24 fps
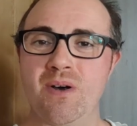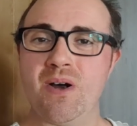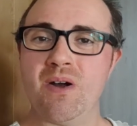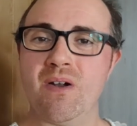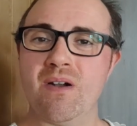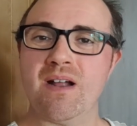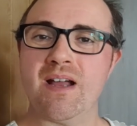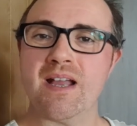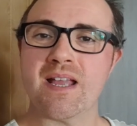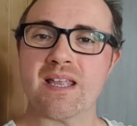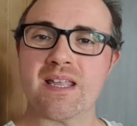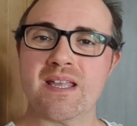
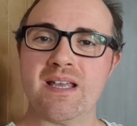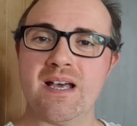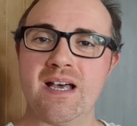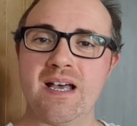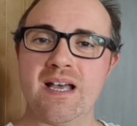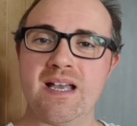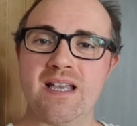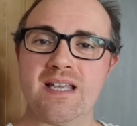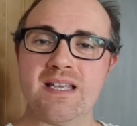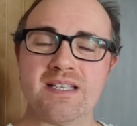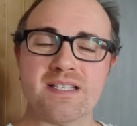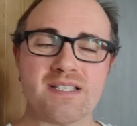Alright
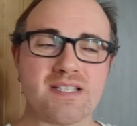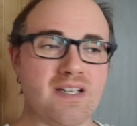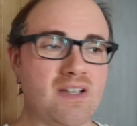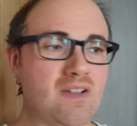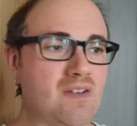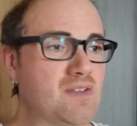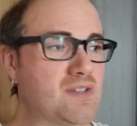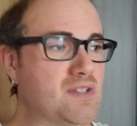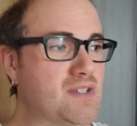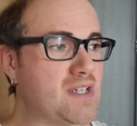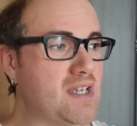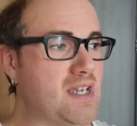guys,
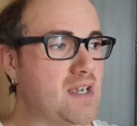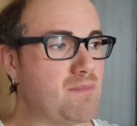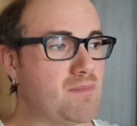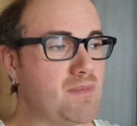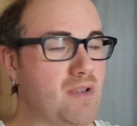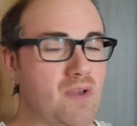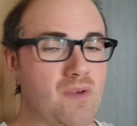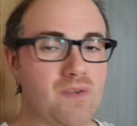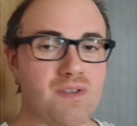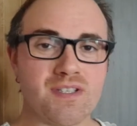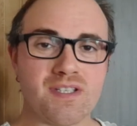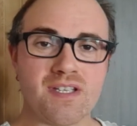long time
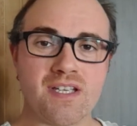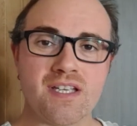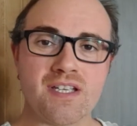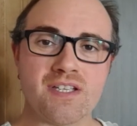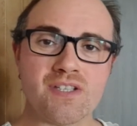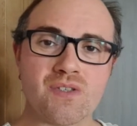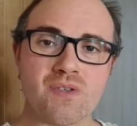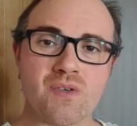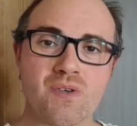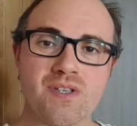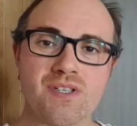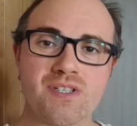no see
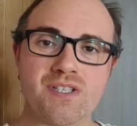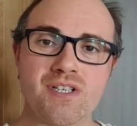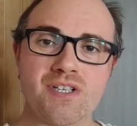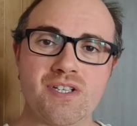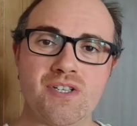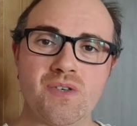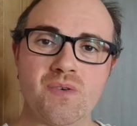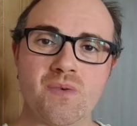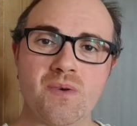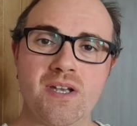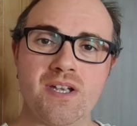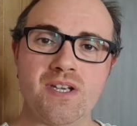sort of
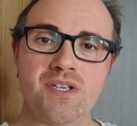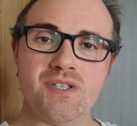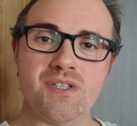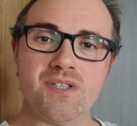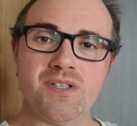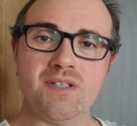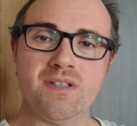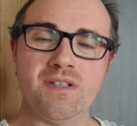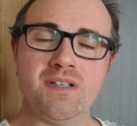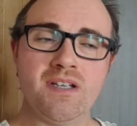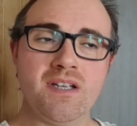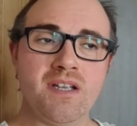
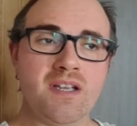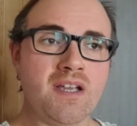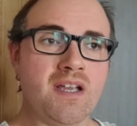situation,